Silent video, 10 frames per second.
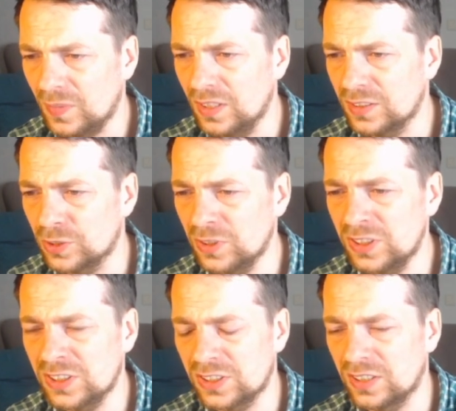so
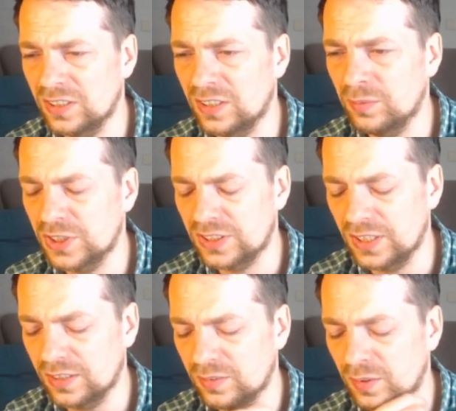this is a
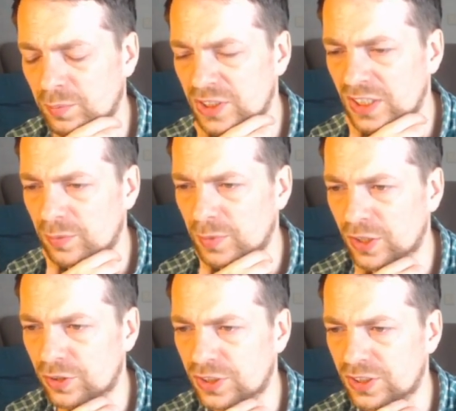mistake
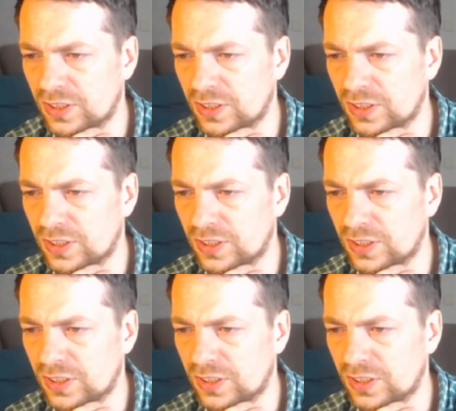because